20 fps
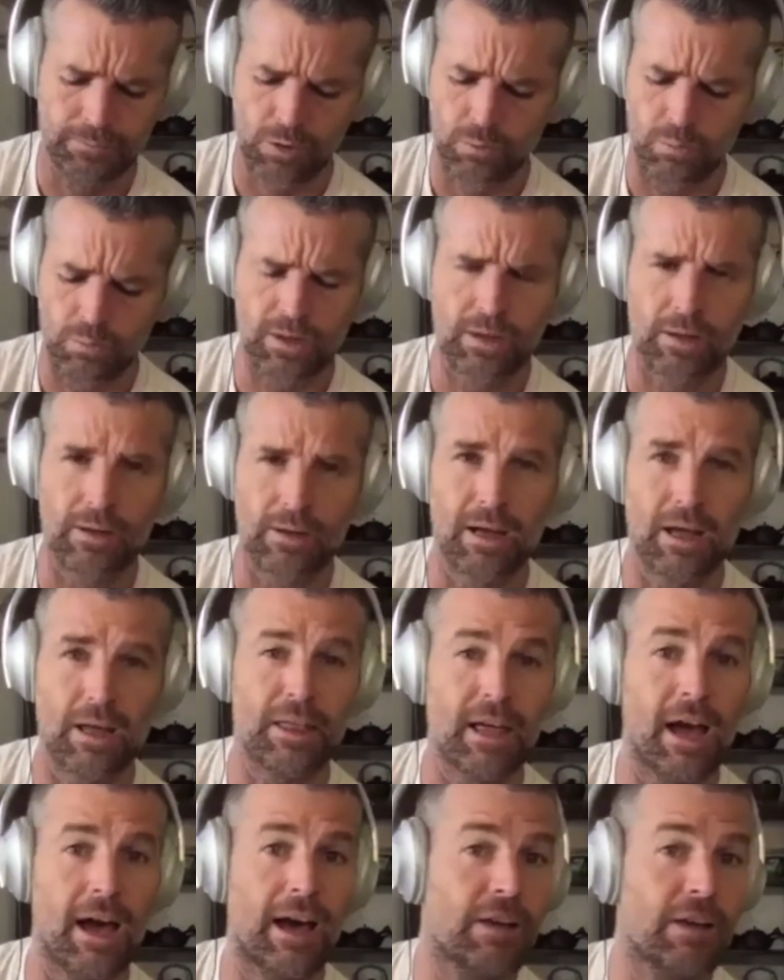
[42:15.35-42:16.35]
where
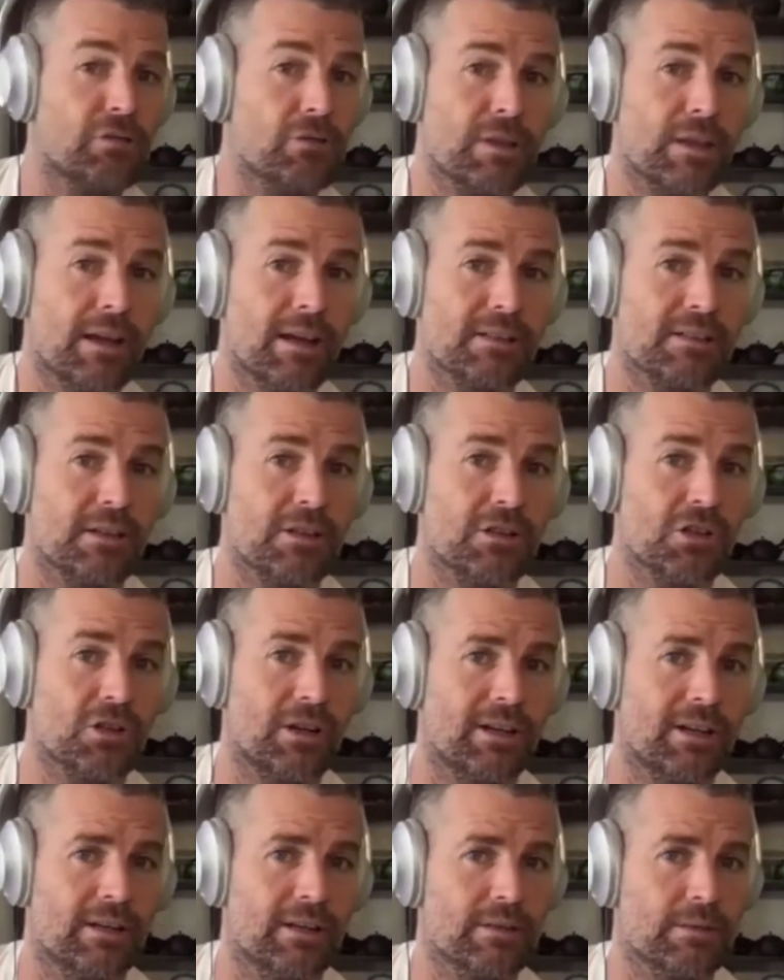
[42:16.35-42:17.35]
100,000
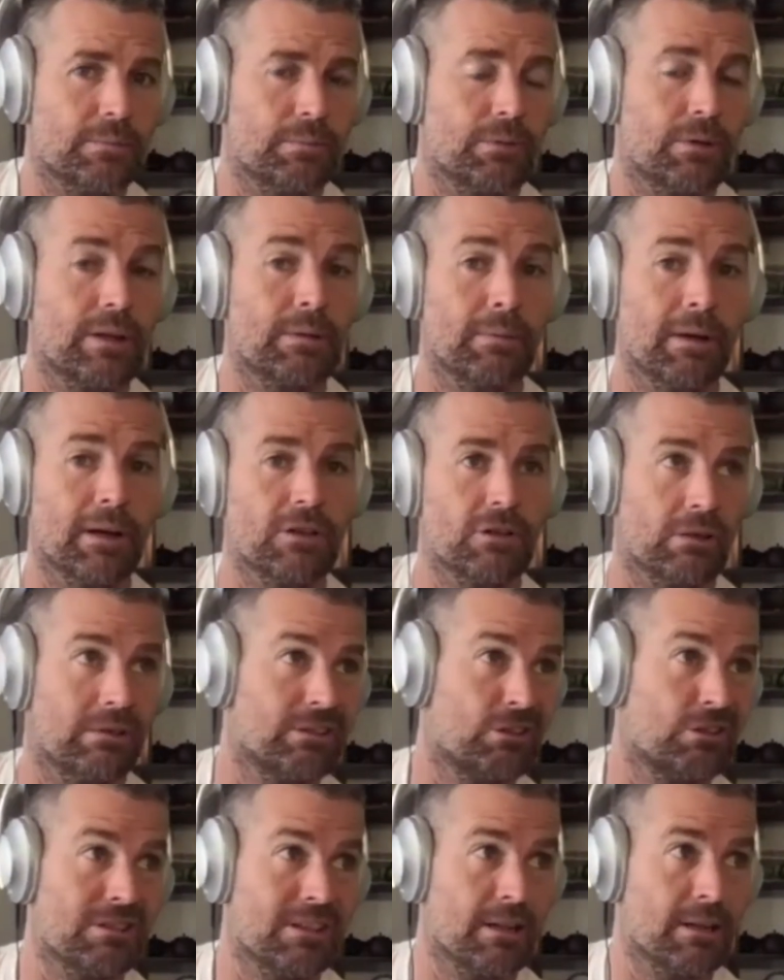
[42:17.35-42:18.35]
Australians, pretty much, and
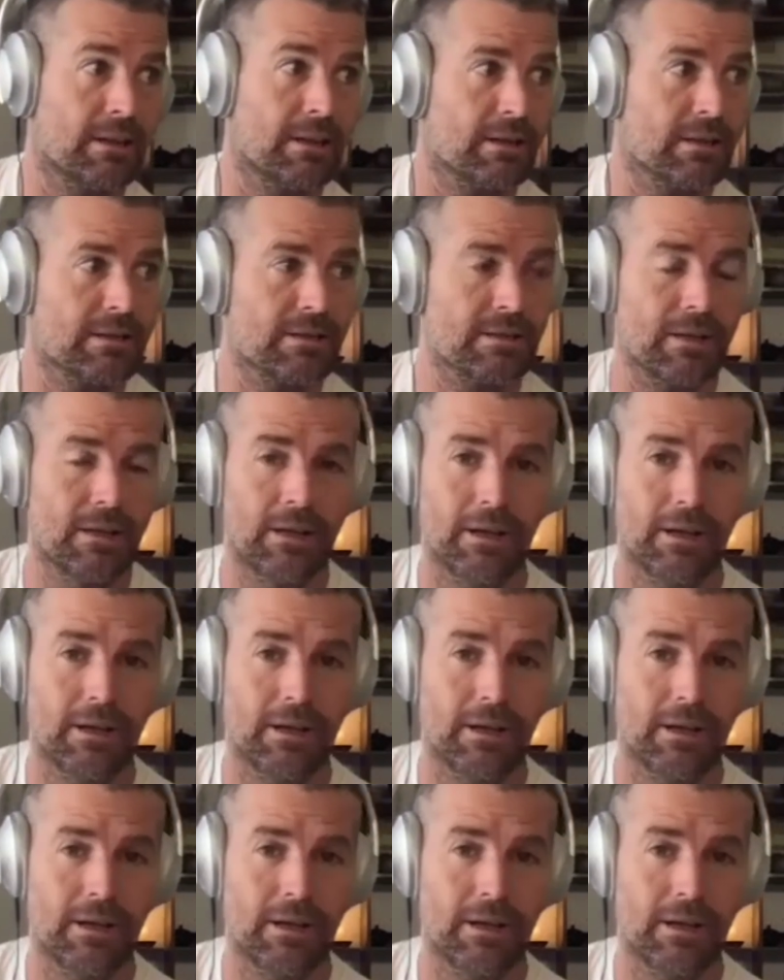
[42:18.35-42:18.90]
New Zealanders,